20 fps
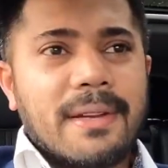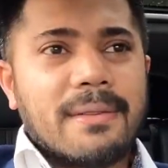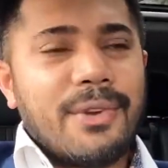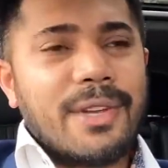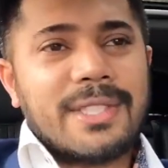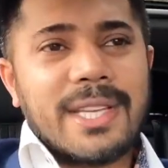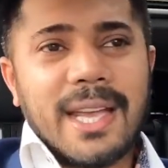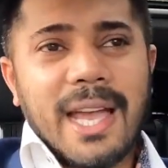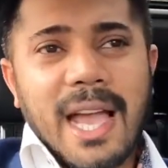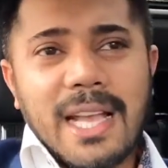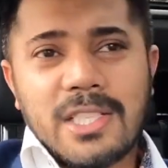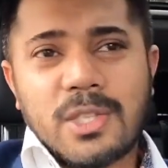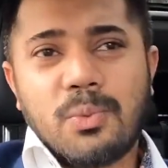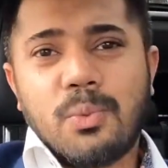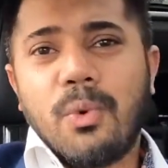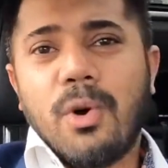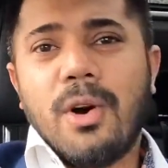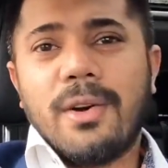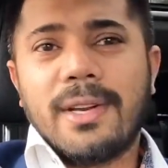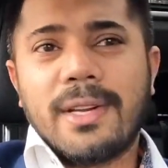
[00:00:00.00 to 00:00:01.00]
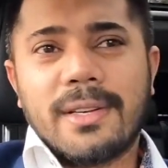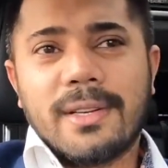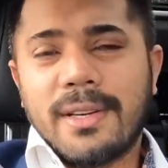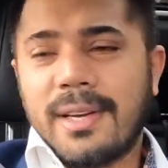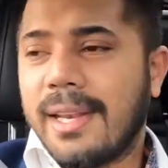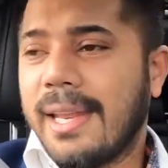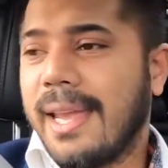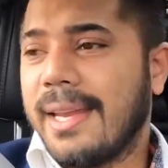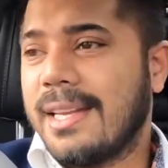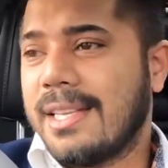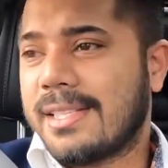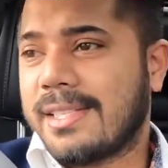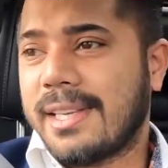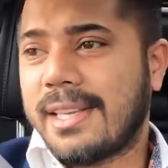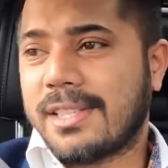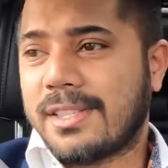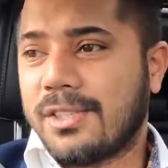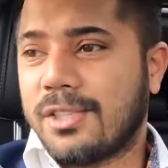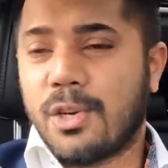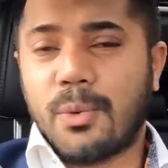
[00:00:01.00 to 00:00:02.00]
Things like hazard warning, lane
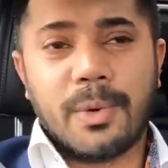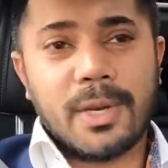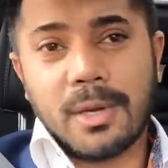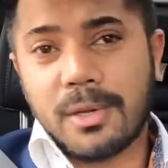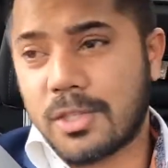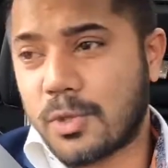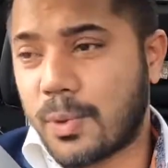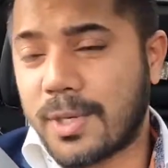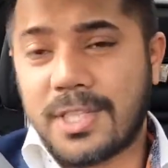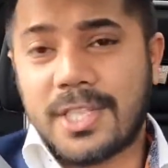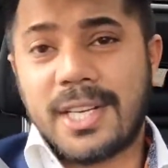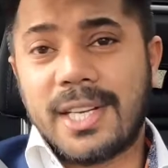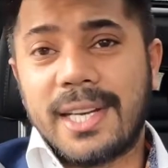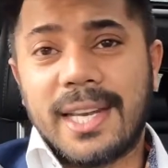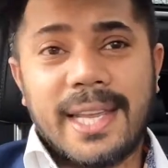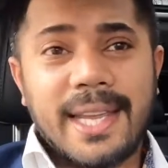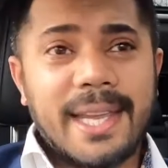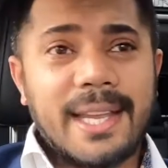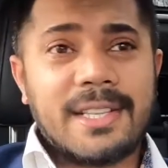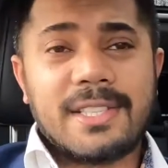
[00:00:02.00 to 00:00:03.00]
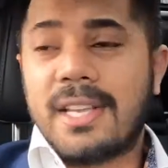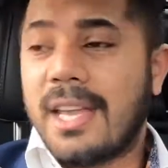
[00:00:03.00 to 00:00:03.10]
assist, you know, when you're switching lanes,